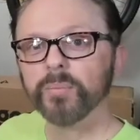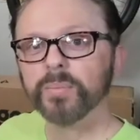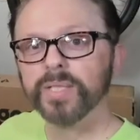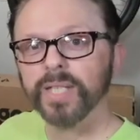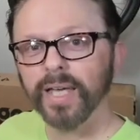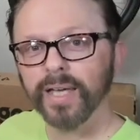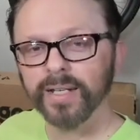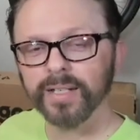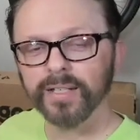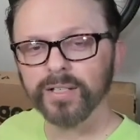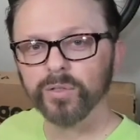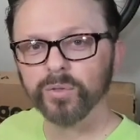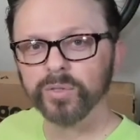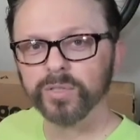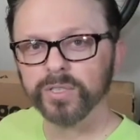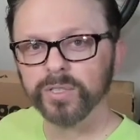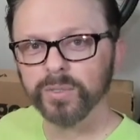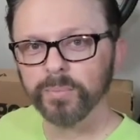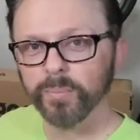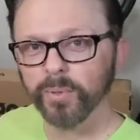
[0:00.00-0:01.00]
technical
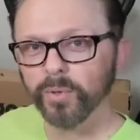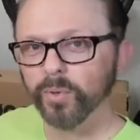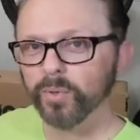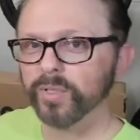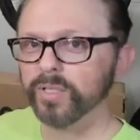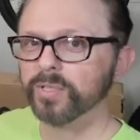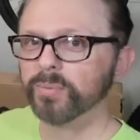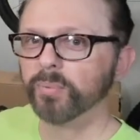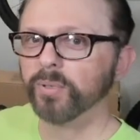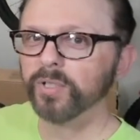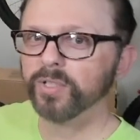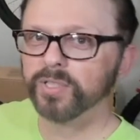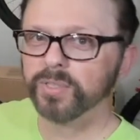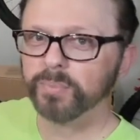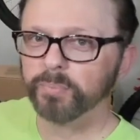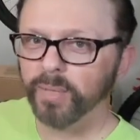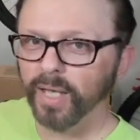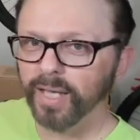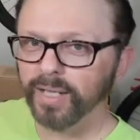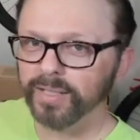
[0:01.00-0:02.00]
support's
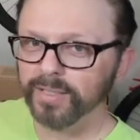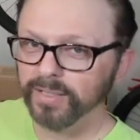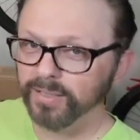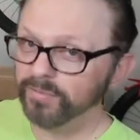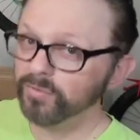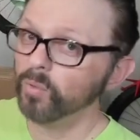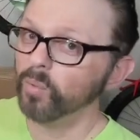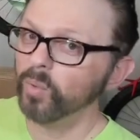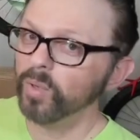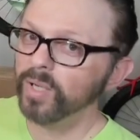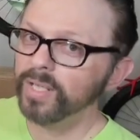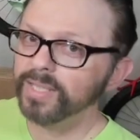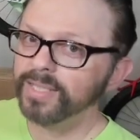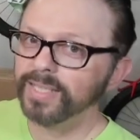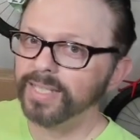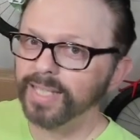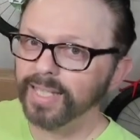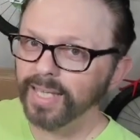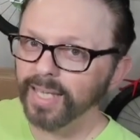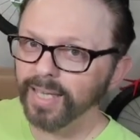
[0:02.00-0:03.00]
perspective, was
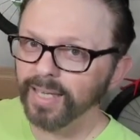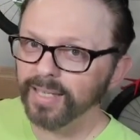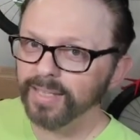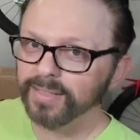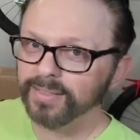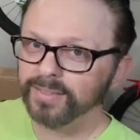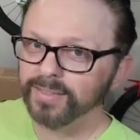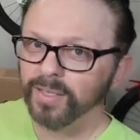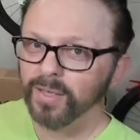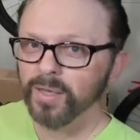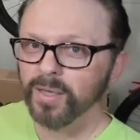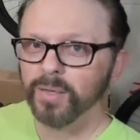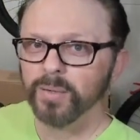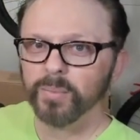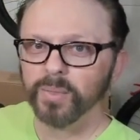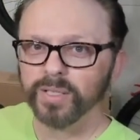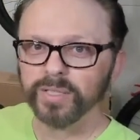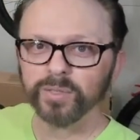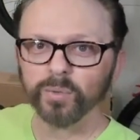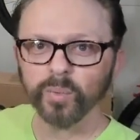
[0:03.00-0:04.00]
the case
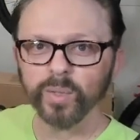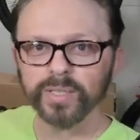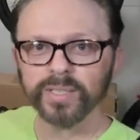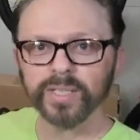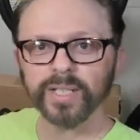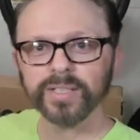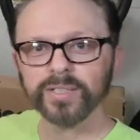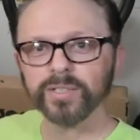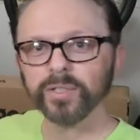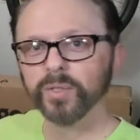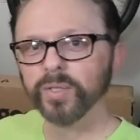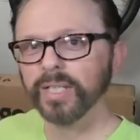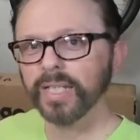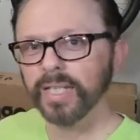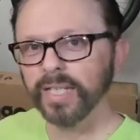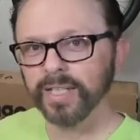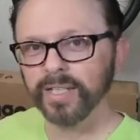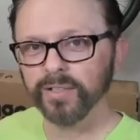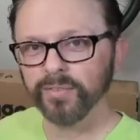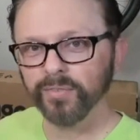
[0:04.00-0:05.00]
because it wasn't until the
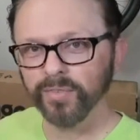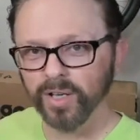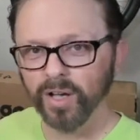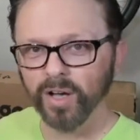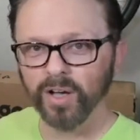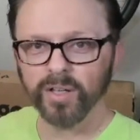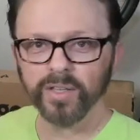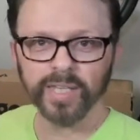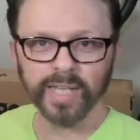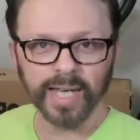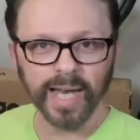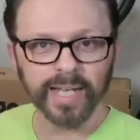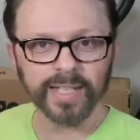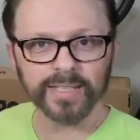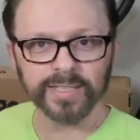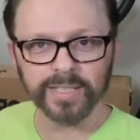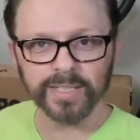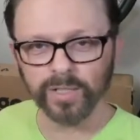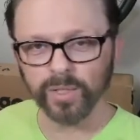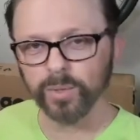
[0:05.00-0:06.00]
end of the call that I
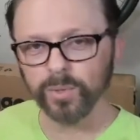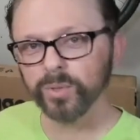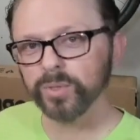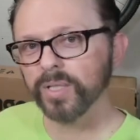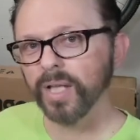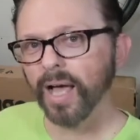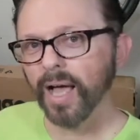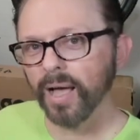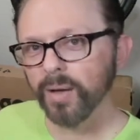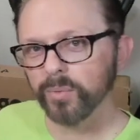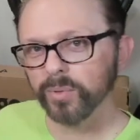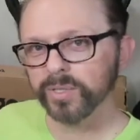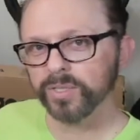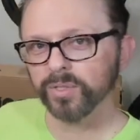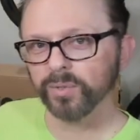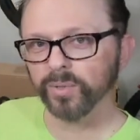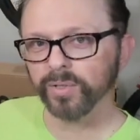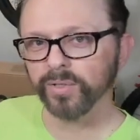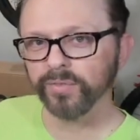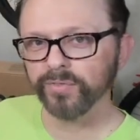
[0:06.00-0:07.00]
disclosed I was a
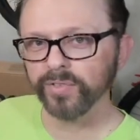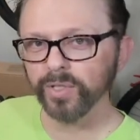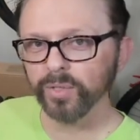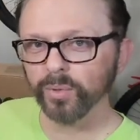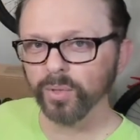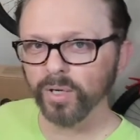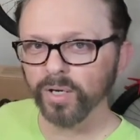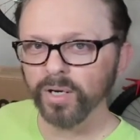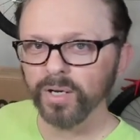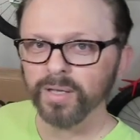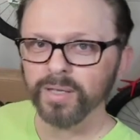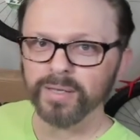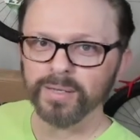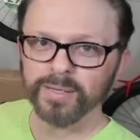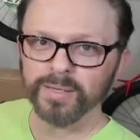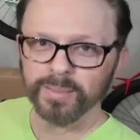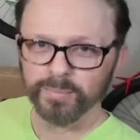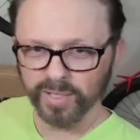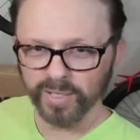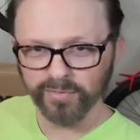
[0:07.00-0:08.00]
reviewer.
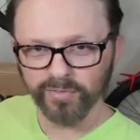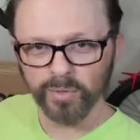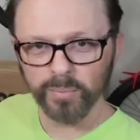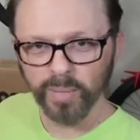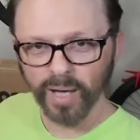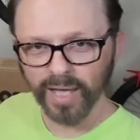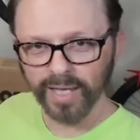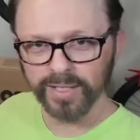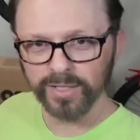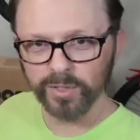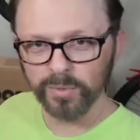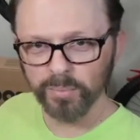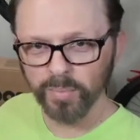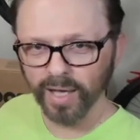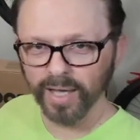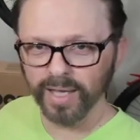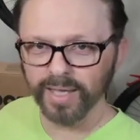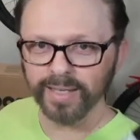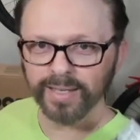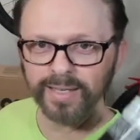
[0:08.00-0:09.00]
But if you buy a new
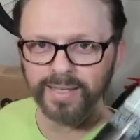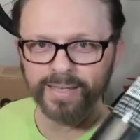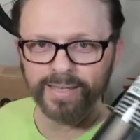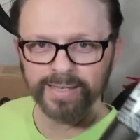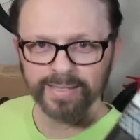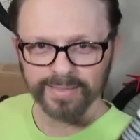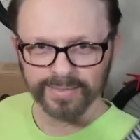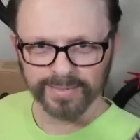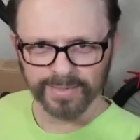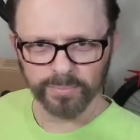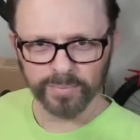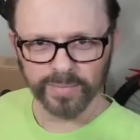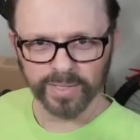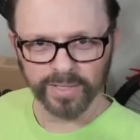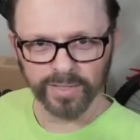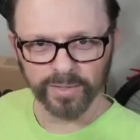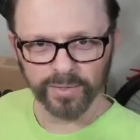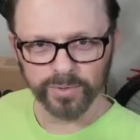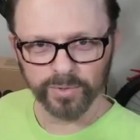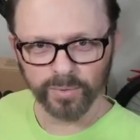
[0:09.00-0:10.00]
bike, something
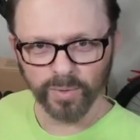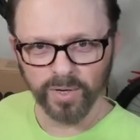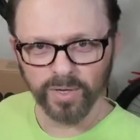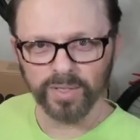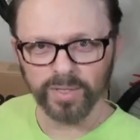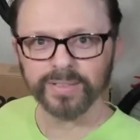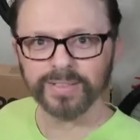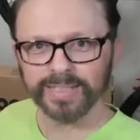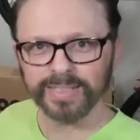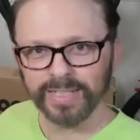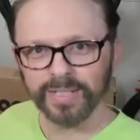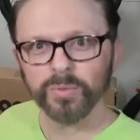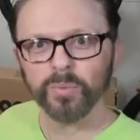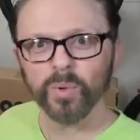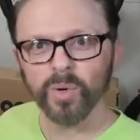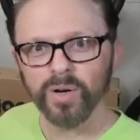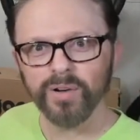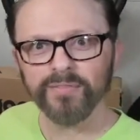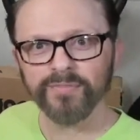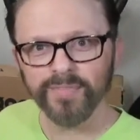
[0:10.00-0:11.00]
goes wrong, you
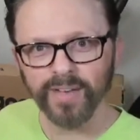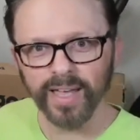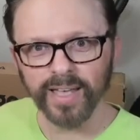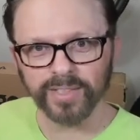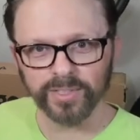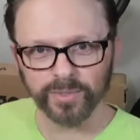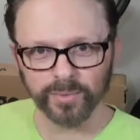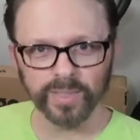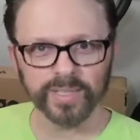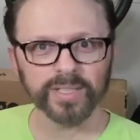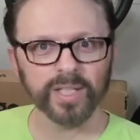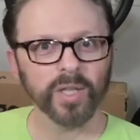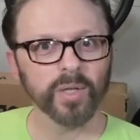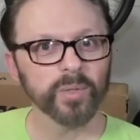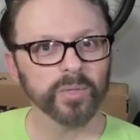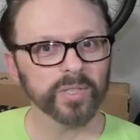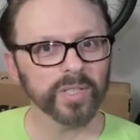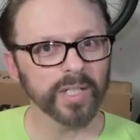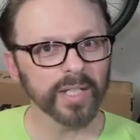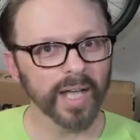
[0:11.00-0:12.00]
want fast
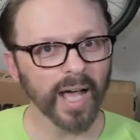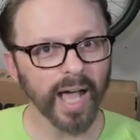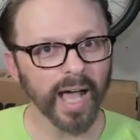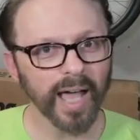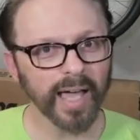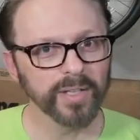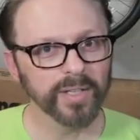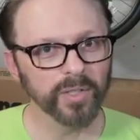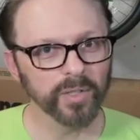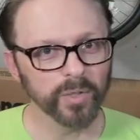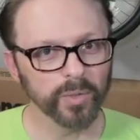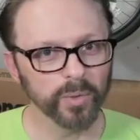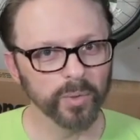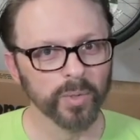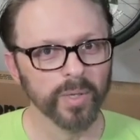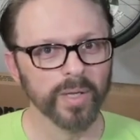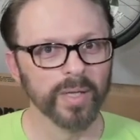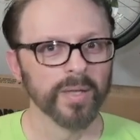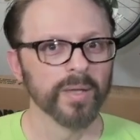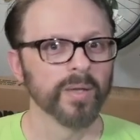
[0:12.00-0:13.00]
resolution. I do
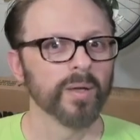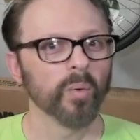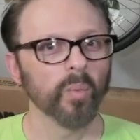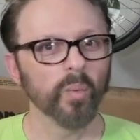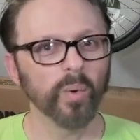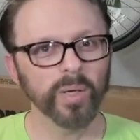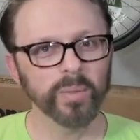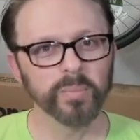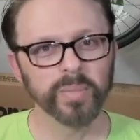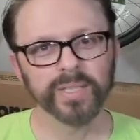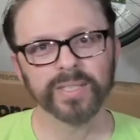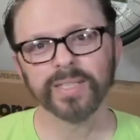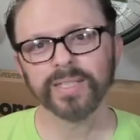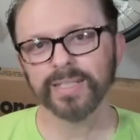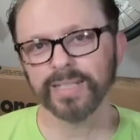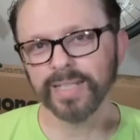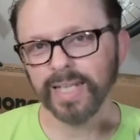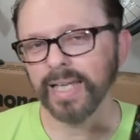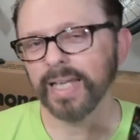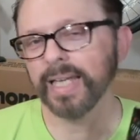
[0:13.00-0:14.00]
one business
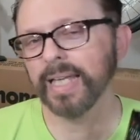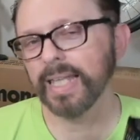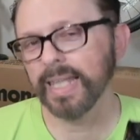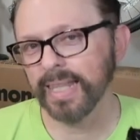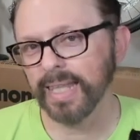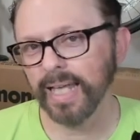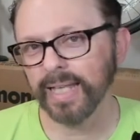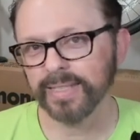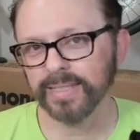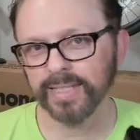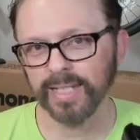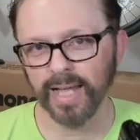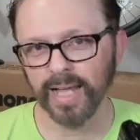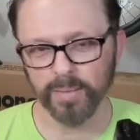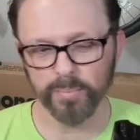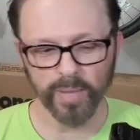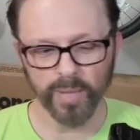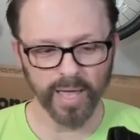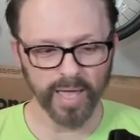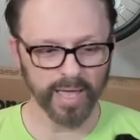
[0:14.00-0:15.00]
day, that's not
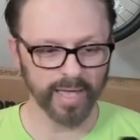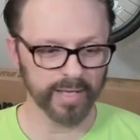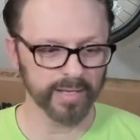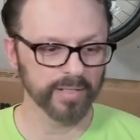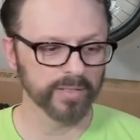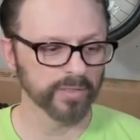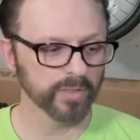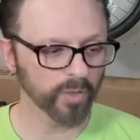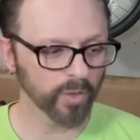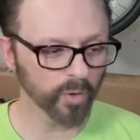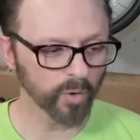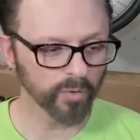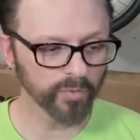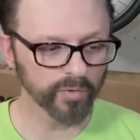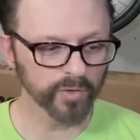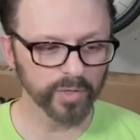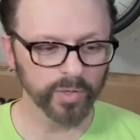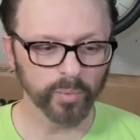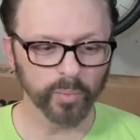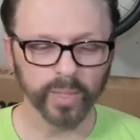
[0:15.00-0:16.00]
bad, or over
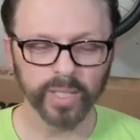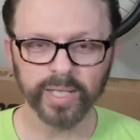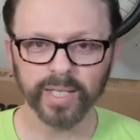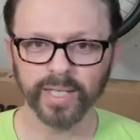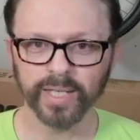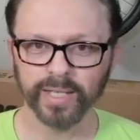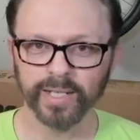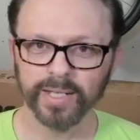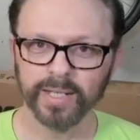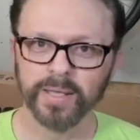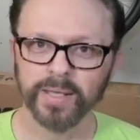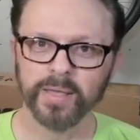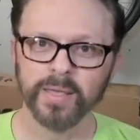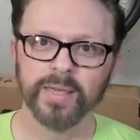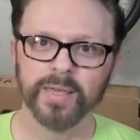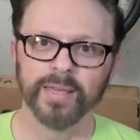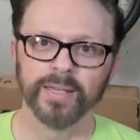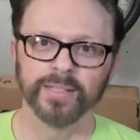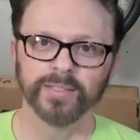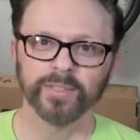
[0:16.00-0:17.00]
the weekend.
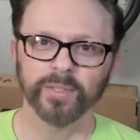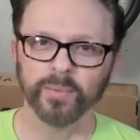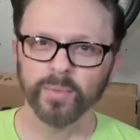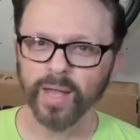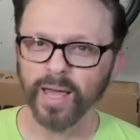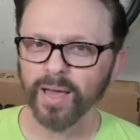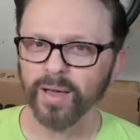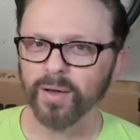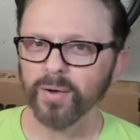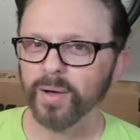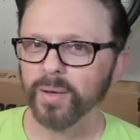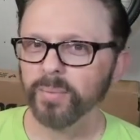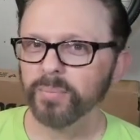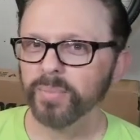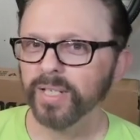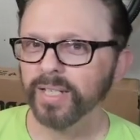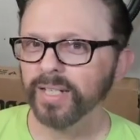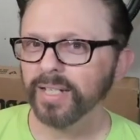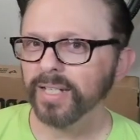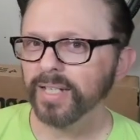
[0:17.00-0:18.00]
So now I'm
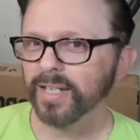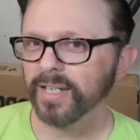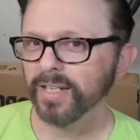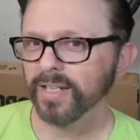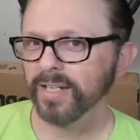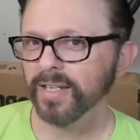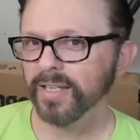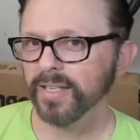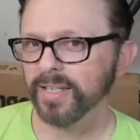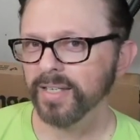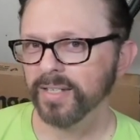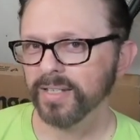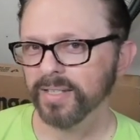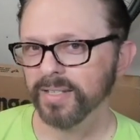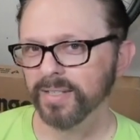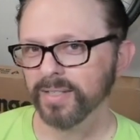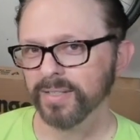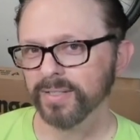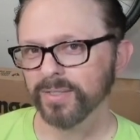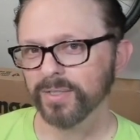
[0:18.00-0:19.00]
going to cut
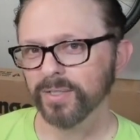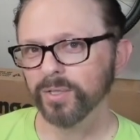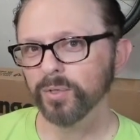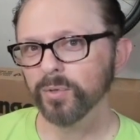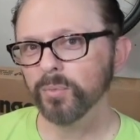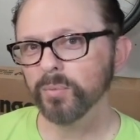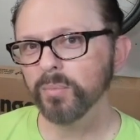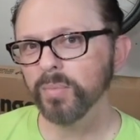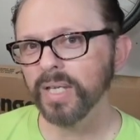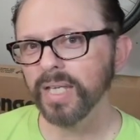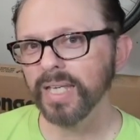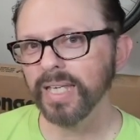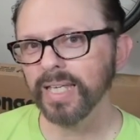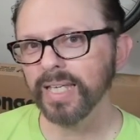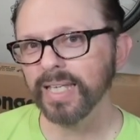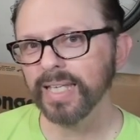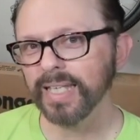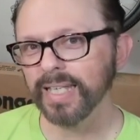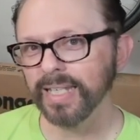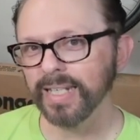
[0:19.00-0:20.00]
to me
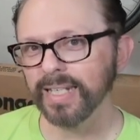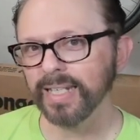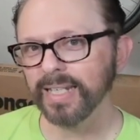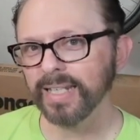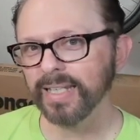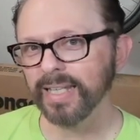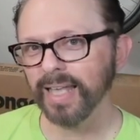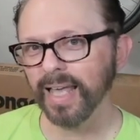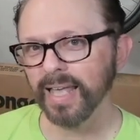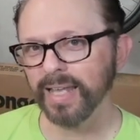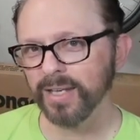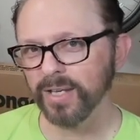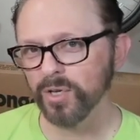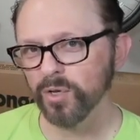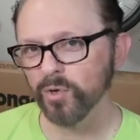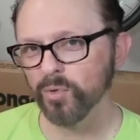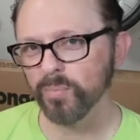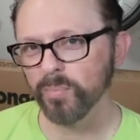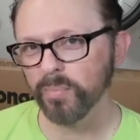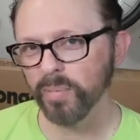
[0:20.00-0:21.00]
getting that
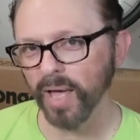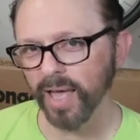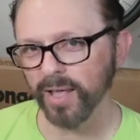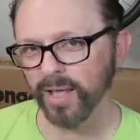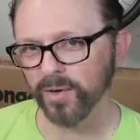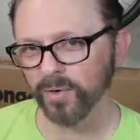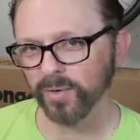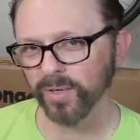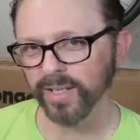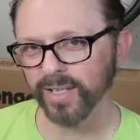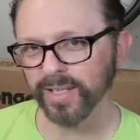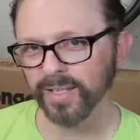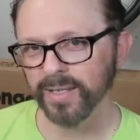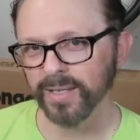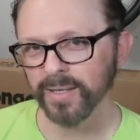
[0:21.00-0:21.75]
new battery